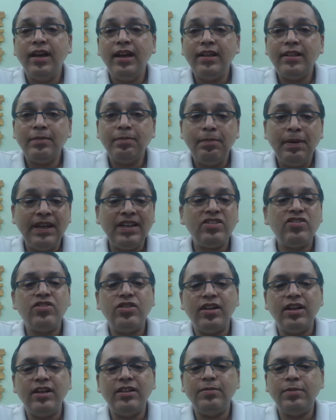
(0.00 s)
It's the best
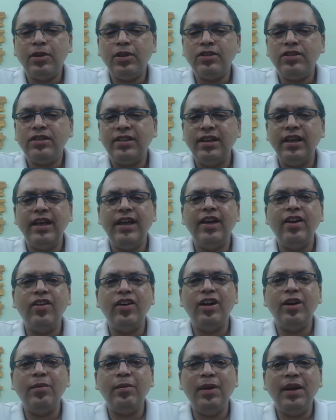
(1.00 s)
chance because gig
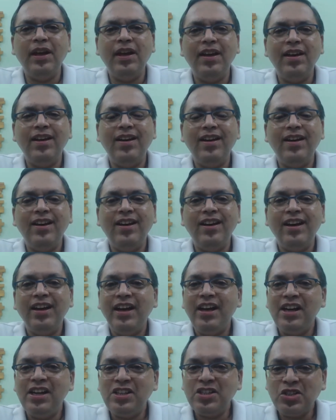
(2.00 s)
economy
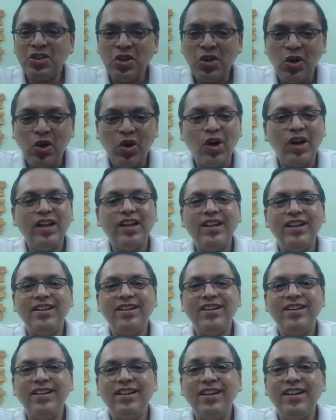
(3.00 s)
is
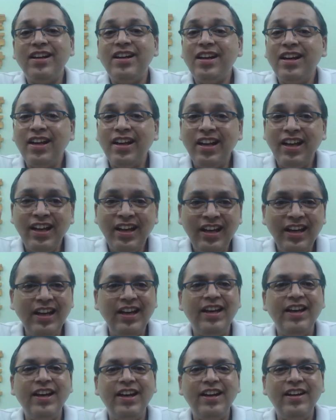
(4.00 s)
hot,
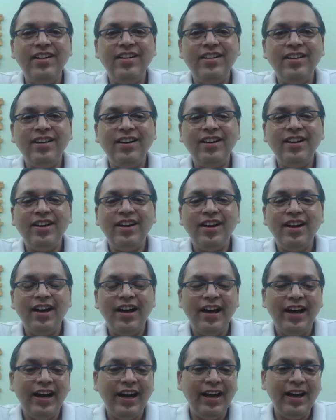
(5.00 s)
needed,
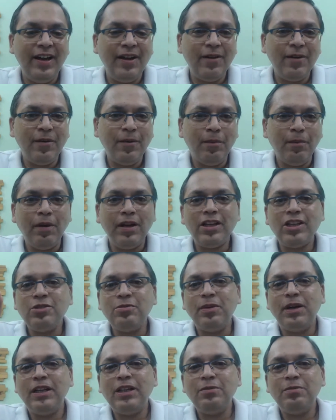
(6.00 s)
and much,
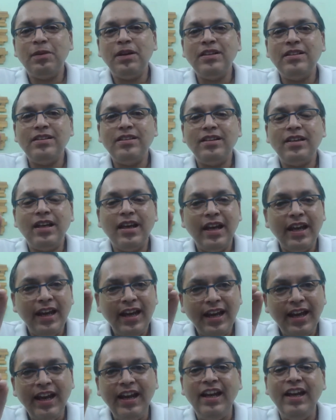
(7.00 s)
much, much
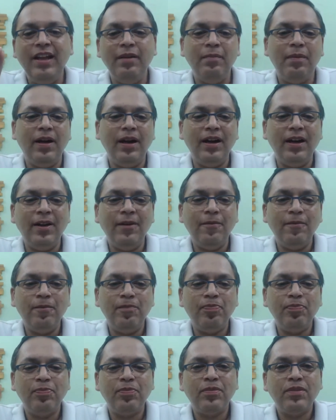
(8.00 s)
in demand.
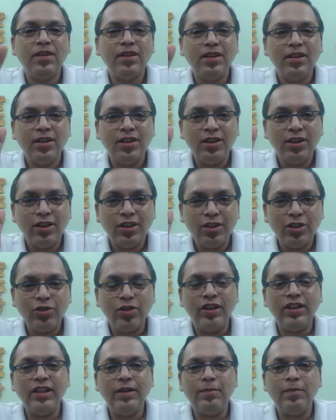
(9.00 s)

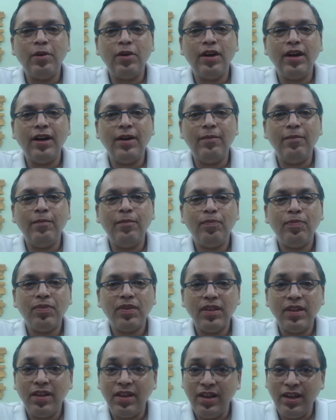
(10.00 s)
Join the program
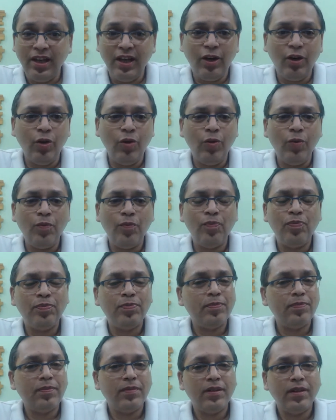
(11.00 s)
now.
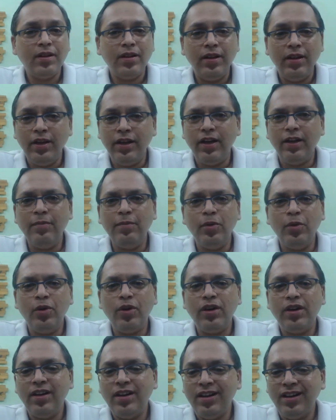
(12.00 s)
Learn
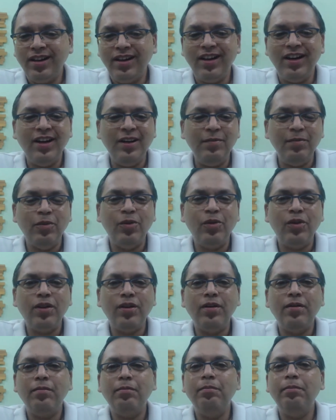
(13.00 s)
more, earn more,
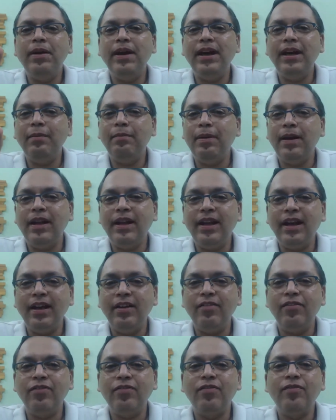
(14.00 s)
make it a better
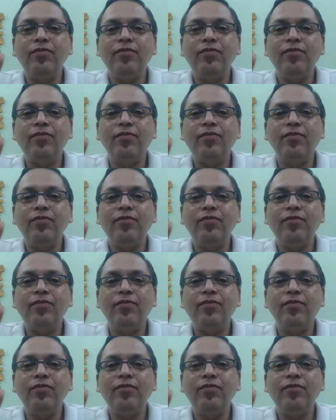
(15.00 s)
life.